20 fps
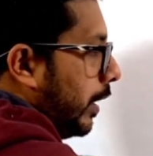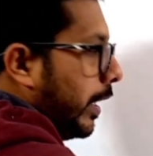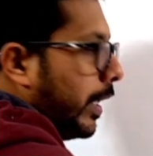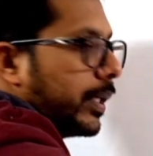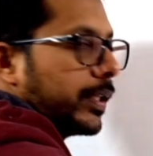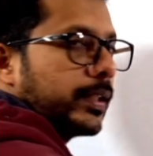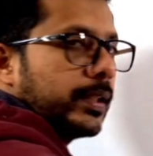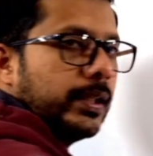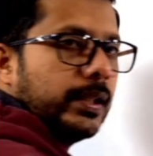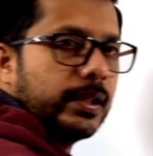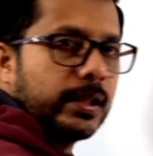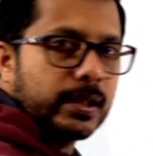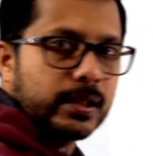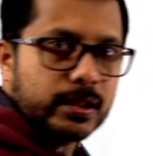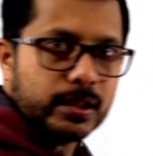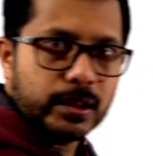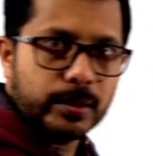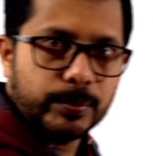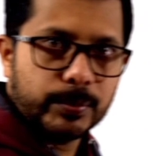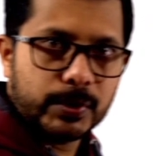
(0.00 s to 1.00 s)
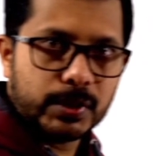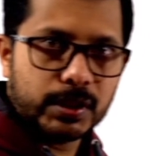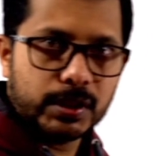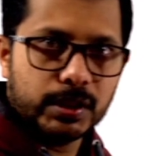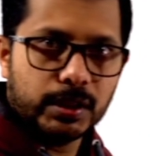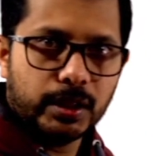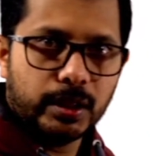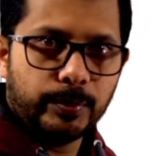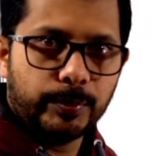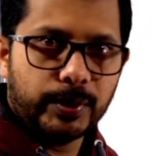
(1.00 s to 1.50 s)
x-intercepts.
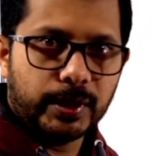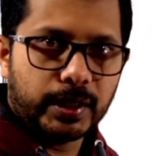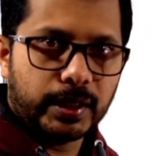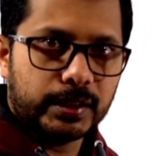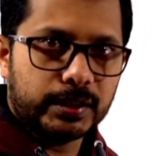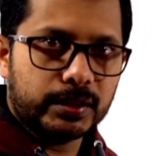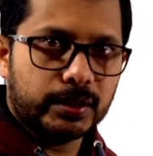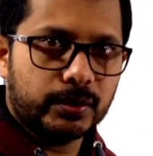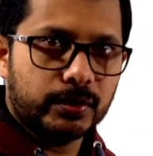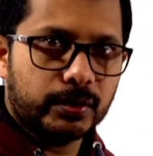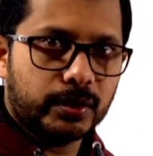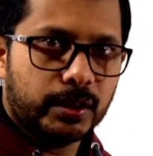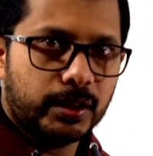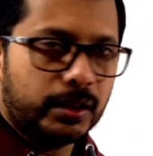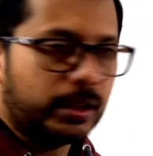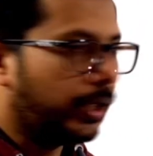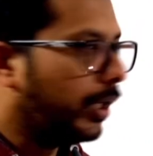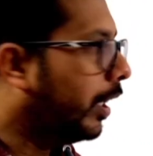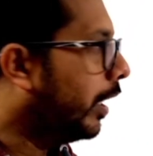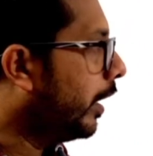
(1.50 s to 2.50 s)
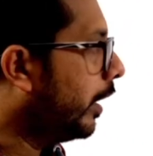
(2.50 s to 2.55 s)
Am I right? Okay.